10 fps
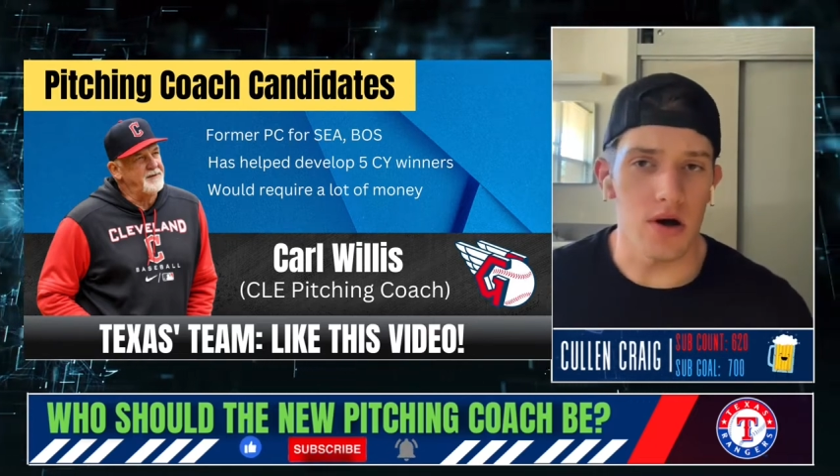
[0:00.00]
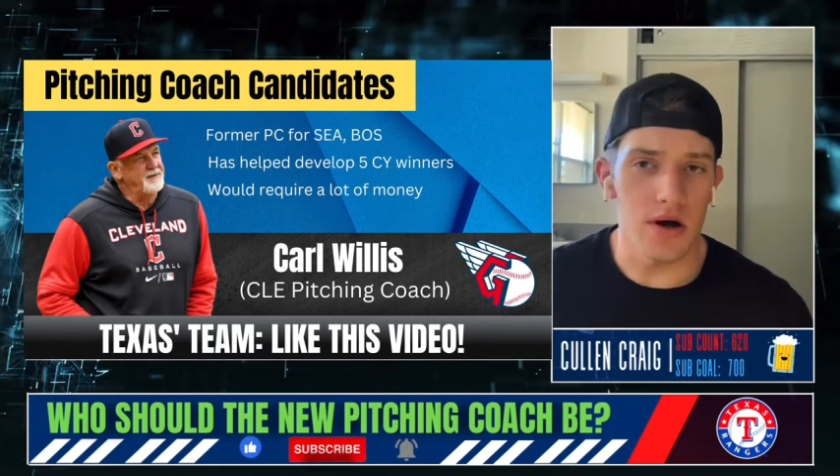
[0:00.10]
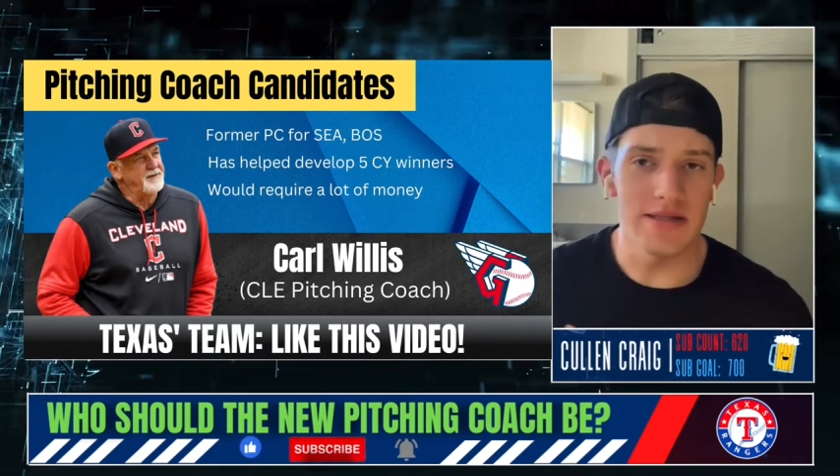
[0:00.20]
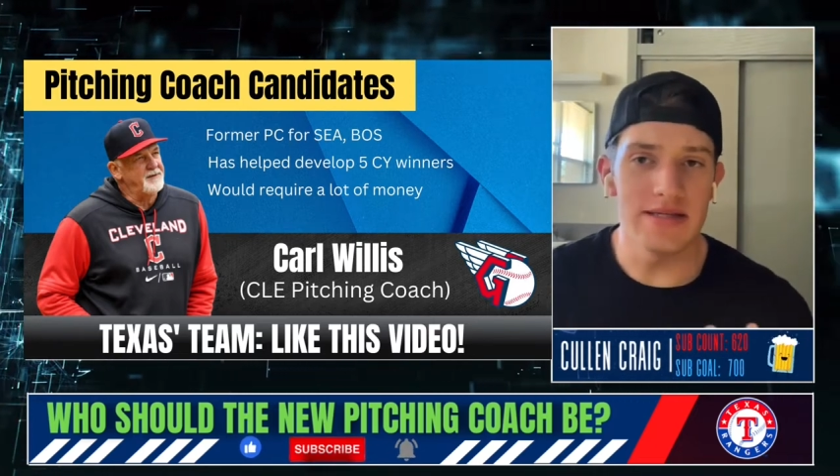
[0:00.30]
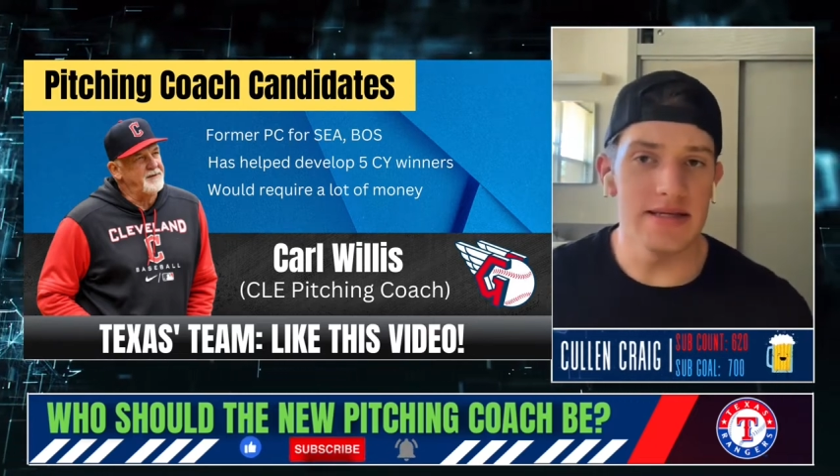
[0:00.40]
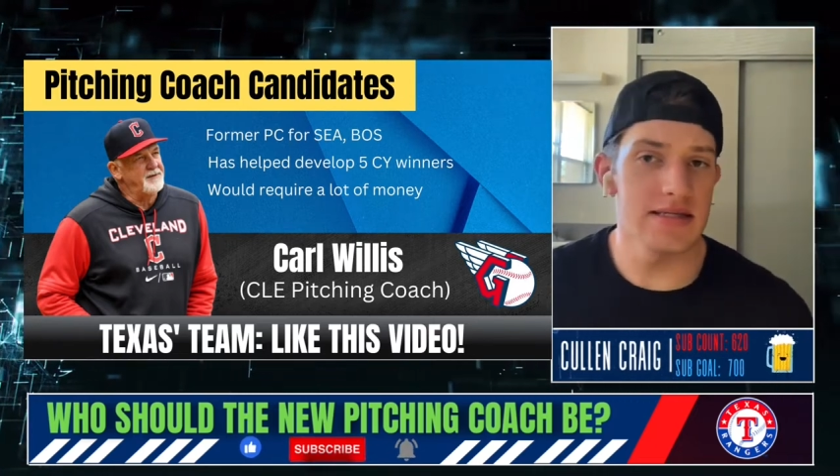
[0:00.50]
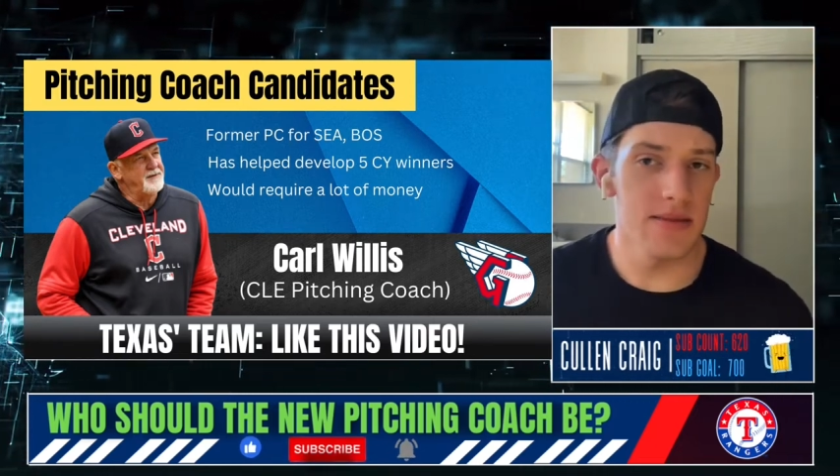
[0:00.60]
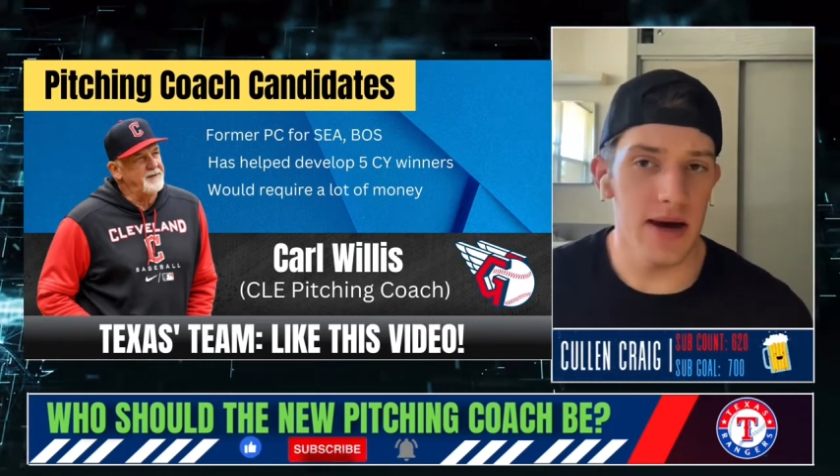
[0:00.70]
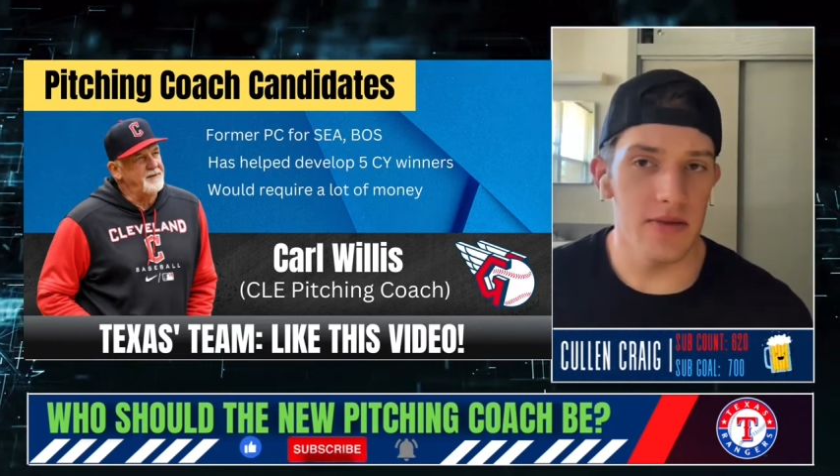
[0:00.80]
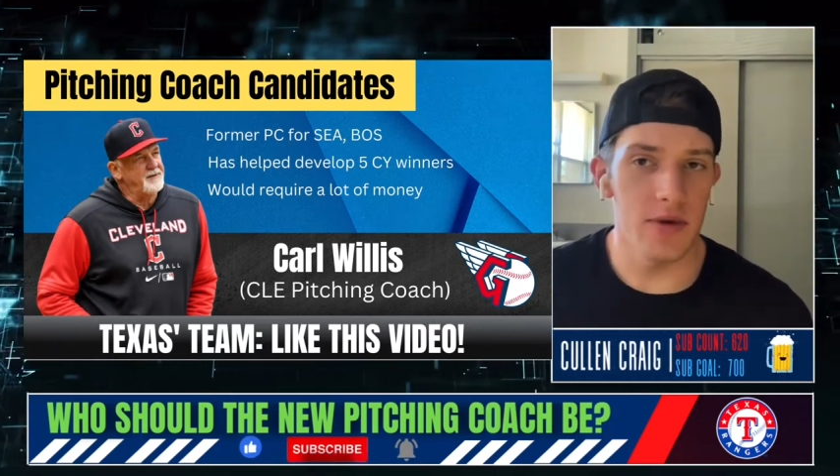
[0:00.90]
a decent
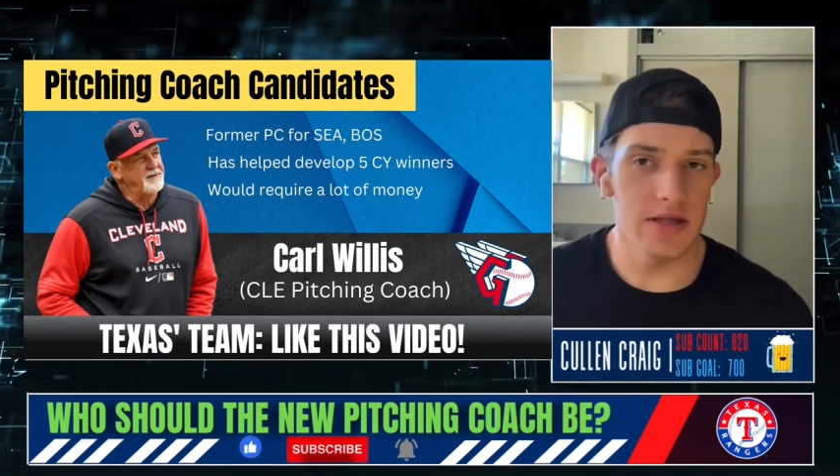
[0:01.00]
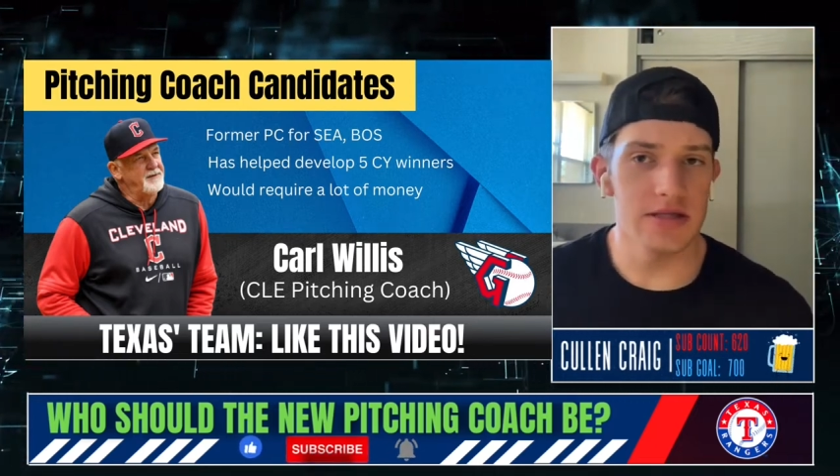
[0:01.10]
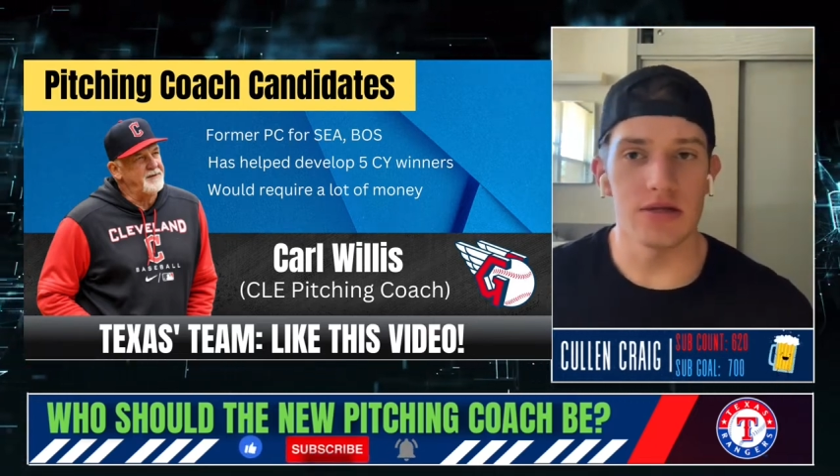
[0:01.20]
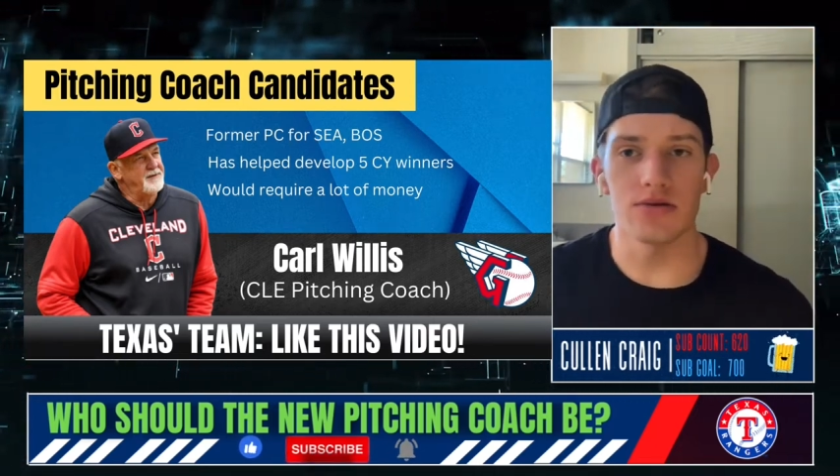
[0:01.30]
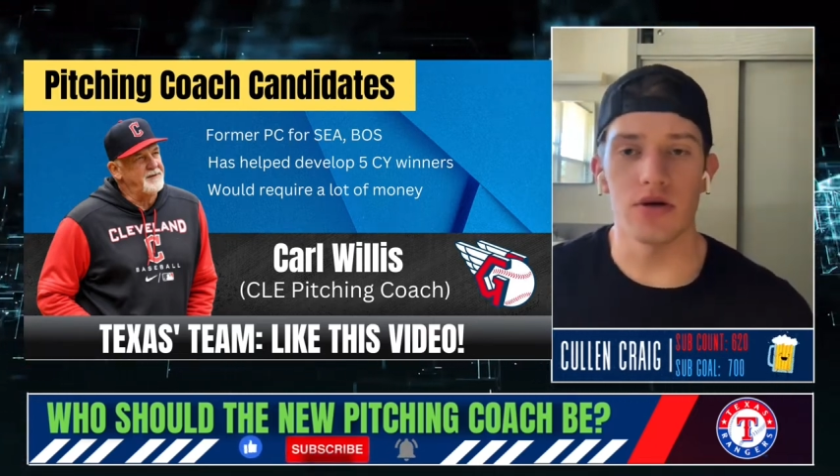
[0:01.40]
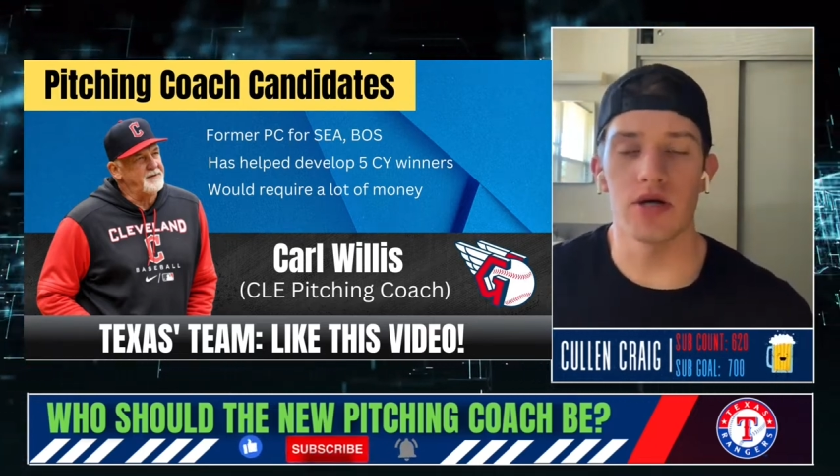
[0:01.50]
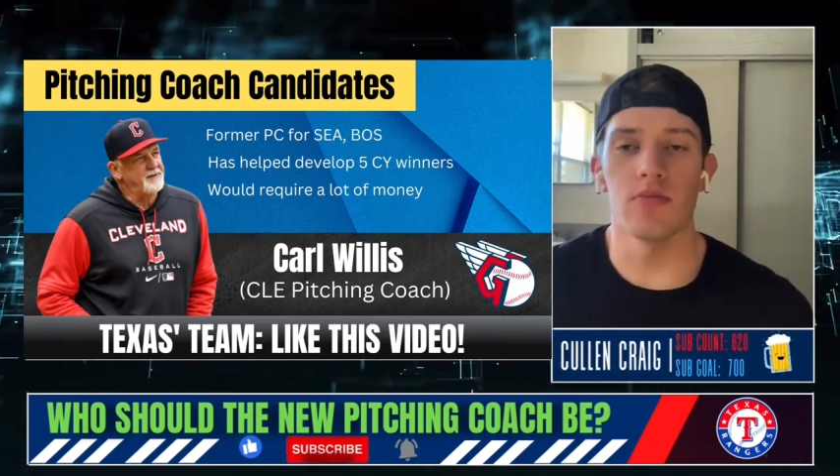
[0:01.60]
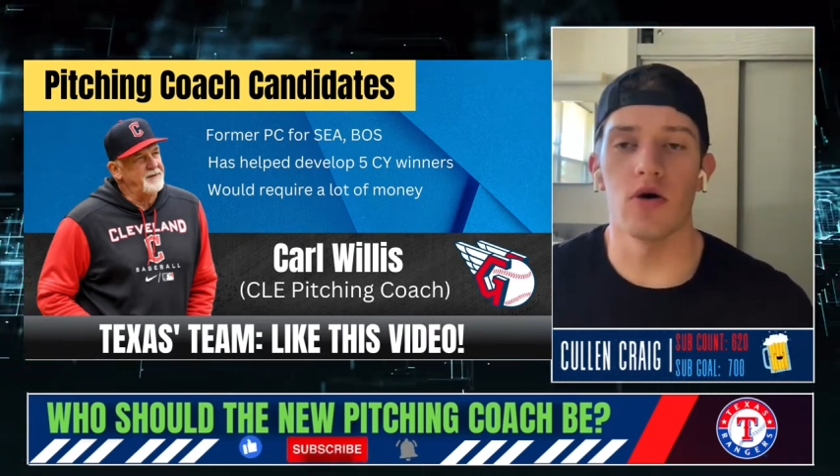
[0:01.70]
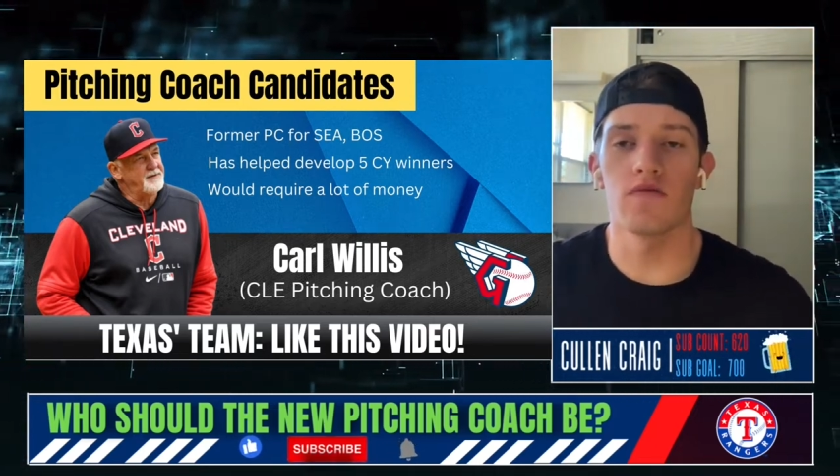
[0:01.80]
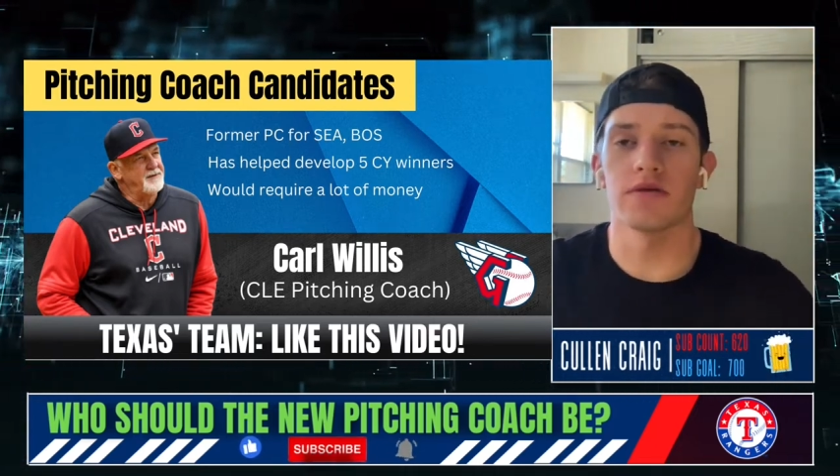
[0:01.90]
amount of money to lure him over